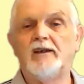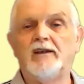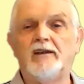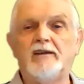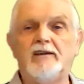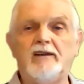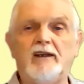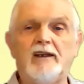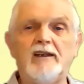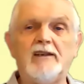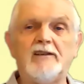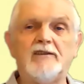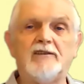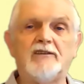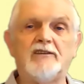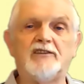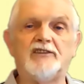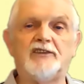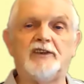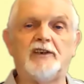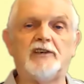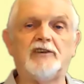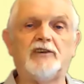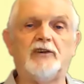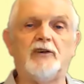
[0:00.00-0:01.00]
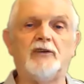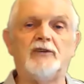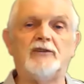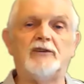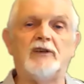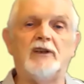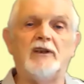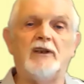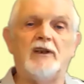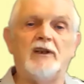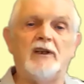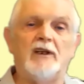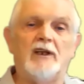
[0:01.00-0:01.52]
That circuit,
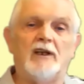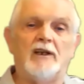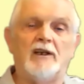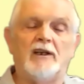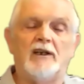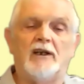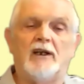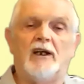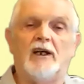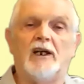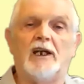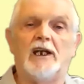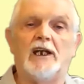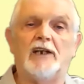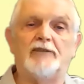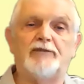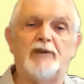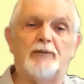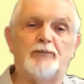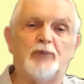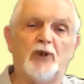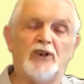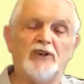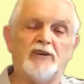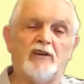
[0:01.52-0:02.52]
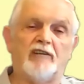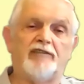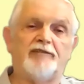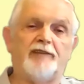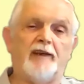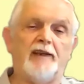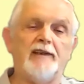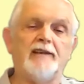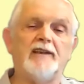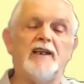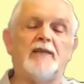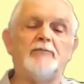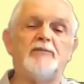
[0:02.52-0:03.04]
if you put your
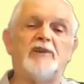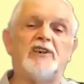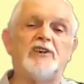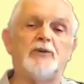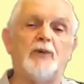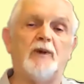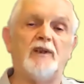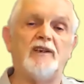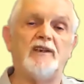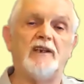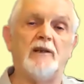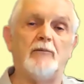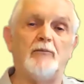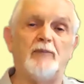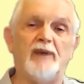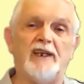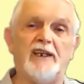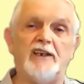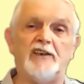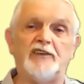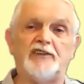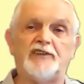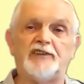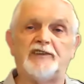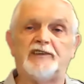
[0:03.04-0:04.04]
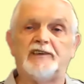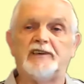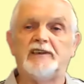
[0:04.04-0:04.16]
finger between the base